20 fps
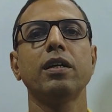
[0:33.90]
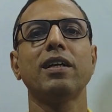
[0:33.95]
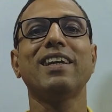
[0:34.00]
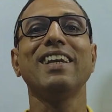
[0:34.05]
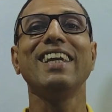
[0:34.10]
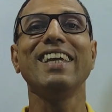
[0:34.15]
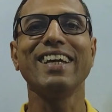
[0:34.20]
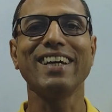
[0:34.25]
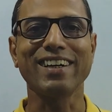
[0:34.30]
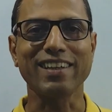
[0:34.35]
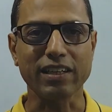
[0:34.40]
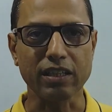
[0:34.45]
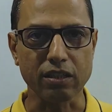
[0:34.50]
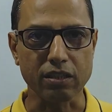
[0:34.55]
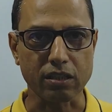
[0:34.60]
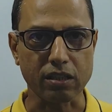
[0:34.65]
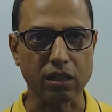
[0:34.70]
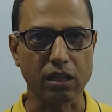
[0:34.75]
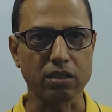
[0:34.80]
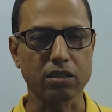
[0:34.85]
clear
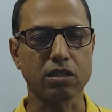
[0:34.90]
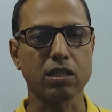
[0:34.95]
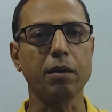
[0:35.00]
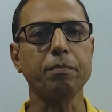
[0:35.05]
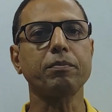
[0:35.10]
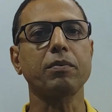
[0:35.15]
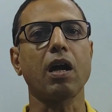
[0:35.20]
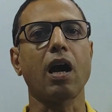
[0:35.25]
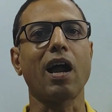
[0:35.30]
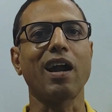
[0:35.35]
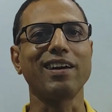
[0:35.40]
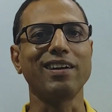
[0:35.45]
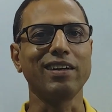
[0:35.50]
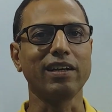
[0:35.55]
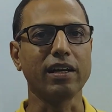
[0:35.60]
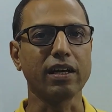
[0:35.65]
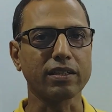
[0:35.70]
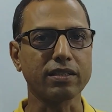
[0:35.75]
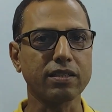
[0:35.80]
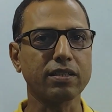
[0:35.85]
your concept,
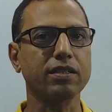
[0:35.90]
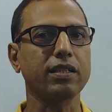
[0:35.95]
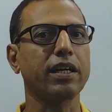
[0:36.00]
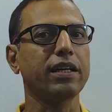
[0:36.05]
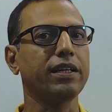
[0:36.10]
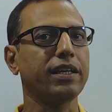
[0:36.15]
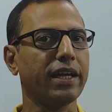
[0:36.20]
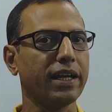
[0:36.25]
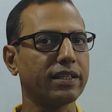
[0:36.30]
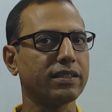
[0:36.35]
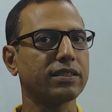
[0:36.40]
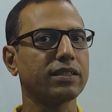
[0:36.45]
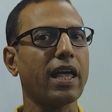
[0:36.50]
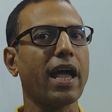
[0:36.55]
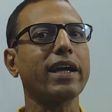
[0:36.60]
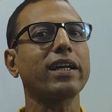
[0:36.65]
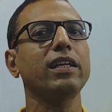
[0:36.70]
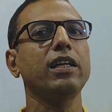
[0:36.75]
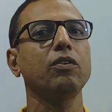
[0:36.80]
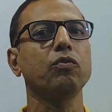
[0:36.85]
understand
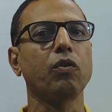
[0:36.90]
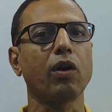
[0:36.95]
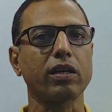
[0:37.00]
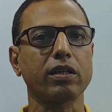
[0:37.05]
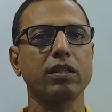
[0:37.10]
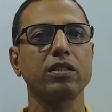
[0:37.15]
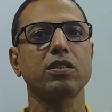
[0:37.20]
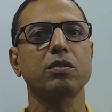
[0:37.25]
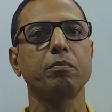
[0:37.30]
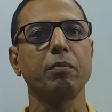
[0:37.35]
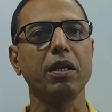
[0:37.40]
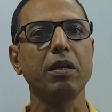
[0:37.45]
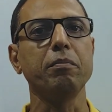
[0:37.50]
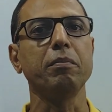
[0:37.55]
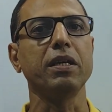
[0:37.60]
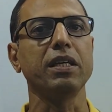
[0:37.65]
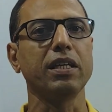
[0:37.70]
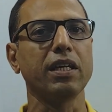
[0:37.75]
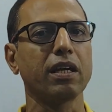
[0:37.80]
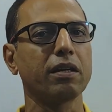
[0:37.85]
exactly what is mean,
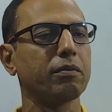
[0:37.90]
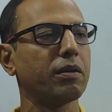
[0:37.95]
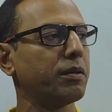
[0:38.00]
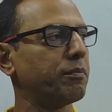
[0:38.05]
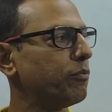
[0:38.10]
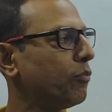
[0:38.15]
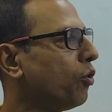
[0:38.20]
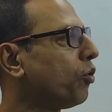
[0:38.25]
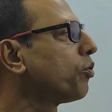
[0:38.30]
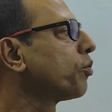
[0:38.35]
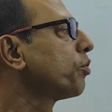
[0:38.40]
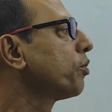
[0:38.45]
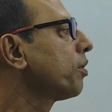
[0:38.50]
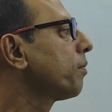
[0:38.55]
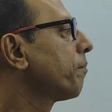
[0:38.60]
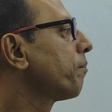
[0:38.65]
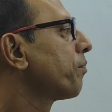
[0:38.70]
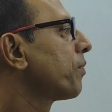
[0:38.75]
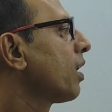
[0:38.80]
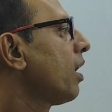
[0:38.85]
median and mode.
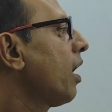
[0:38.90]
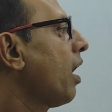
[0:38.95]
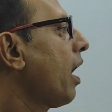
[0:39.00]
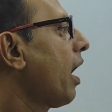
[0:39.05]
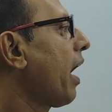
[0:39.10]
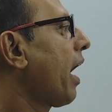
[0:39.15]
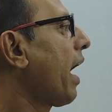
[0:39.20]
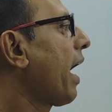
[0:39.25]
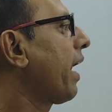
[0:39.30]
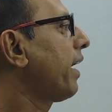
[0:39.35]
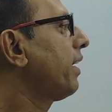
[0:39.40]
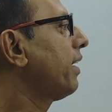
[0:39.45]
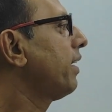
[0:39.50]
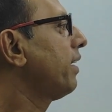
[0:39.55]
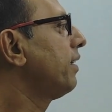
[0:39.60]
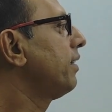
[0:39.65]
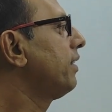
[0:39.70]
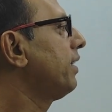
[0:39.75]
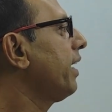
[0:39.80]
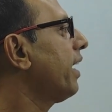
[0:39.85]
And
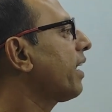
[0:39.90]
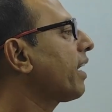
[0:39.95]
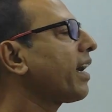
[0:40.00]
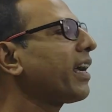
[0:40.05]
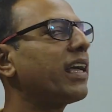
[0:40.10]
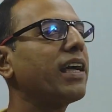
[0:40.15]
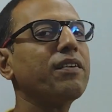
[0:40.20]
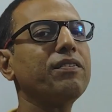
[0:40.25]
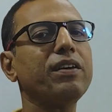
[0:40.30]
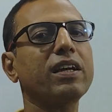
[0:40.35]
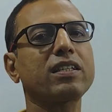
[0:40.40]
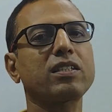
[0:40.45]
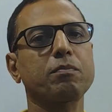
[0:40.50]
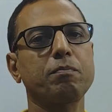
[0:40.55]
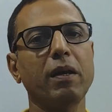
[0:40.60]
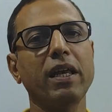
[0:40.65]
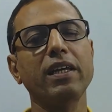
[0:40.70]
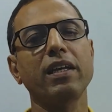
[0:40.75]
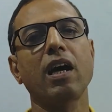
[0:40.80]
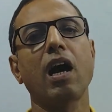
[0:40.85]
there I have
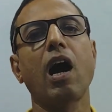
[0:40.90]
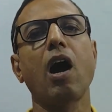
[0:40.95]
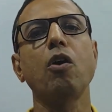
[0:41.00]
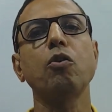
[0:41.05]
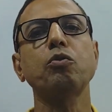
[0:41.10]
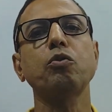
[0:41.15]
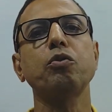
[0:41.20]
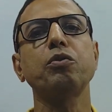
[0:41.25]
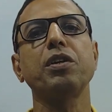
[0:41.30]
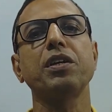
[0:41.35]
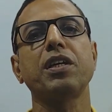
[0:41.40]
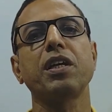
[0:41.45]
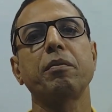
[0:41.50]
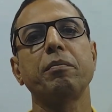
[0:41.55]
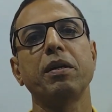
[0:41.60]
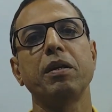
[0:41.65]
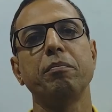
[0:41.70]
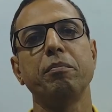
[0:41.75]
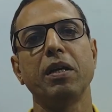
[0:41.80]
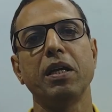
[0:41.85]
explained how to
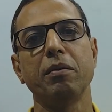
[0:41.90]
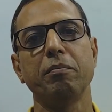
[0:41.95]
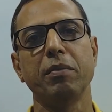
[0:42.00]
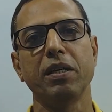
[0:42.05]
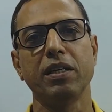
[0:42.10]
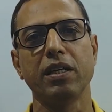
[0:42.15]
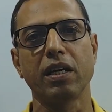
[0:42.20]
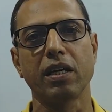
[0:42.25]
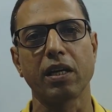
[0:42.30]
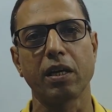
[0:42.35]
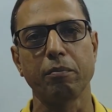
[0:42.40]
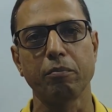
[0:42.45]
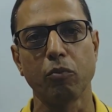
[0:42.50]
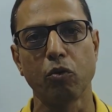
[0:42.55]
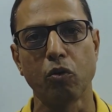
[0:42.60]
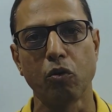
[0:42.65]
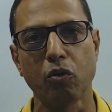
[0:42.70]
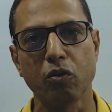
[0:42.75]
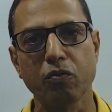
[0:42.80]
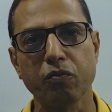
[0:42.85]
determine mean, median and
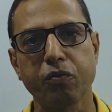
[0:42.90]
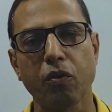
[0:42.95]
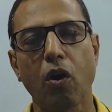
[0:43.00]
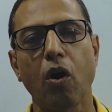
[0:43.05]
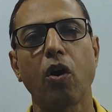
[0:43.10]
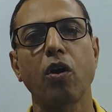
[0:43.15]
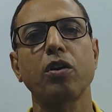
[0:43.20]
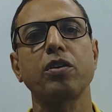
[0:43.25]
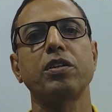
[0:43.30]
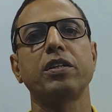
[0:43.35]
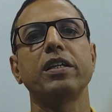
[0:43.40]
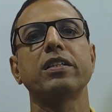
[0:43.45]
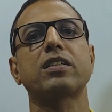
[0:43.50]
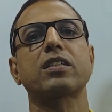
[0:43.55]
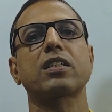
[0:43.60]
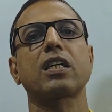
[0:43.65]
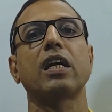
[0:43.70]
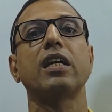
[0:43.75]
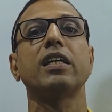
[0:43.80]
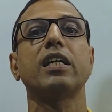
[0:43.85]
mode for
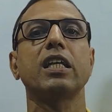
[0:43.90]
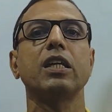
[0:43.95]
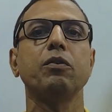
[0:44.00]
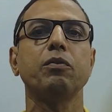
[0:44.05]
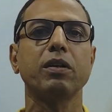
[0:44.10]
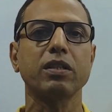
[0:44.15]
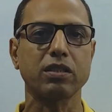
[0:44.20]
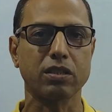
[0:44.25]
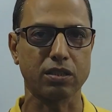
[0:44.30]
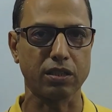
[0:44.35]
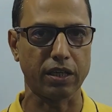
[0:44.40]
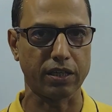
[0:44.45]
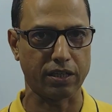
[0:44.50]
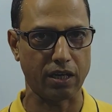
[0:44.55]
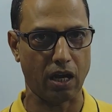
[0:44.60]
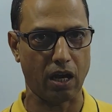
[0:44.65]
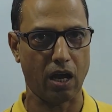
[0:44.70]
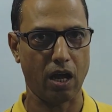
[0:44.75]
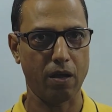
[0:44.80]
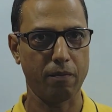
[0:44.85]
discontinuous
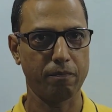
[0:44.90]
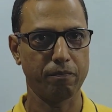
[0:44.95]
data.